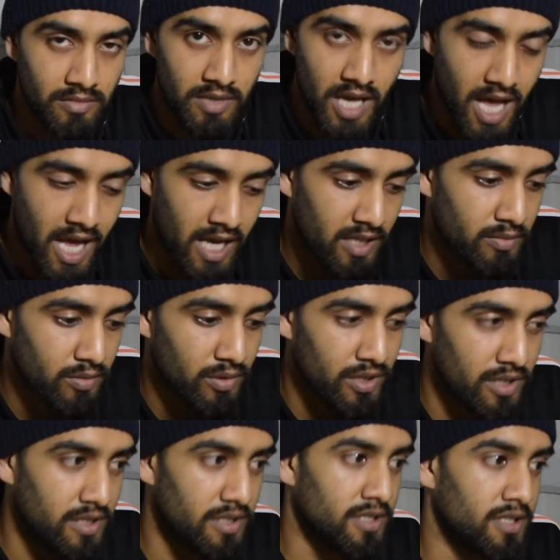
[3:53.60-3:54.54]
Anchor
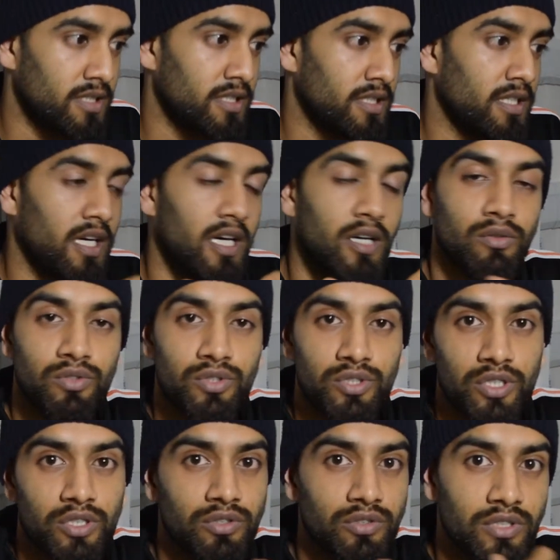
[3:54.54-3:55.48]
points, I will
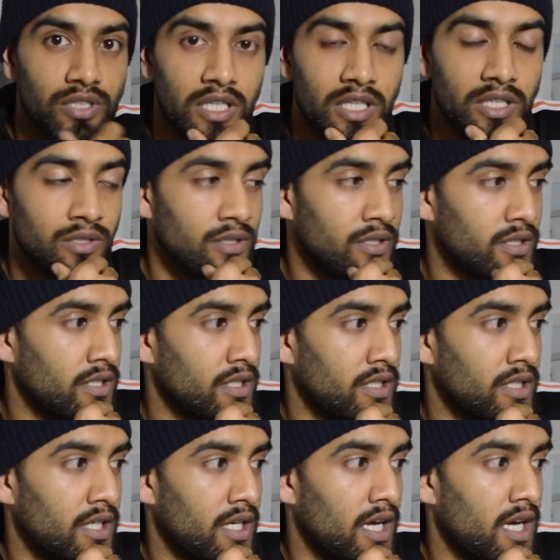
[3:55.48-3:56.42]
show you now,
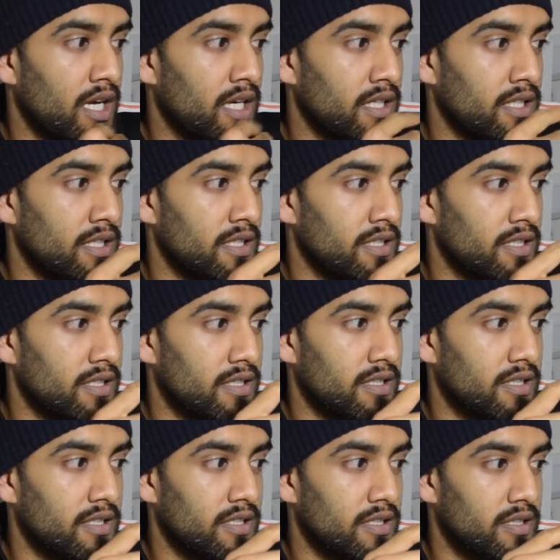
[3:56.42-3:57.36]
and
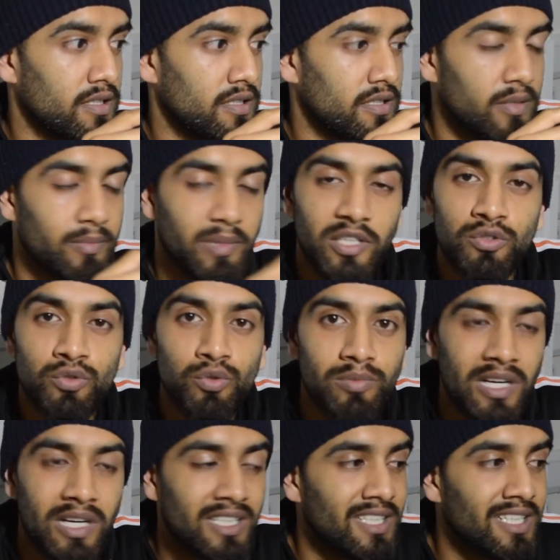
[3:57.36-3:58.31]
the pen tool
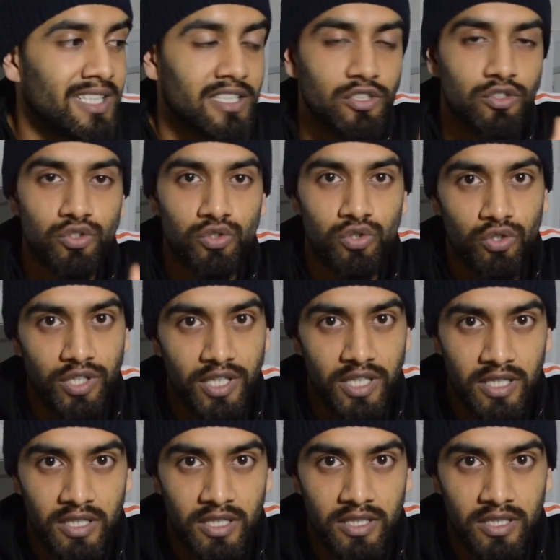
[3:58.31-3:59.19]
practically is drawing.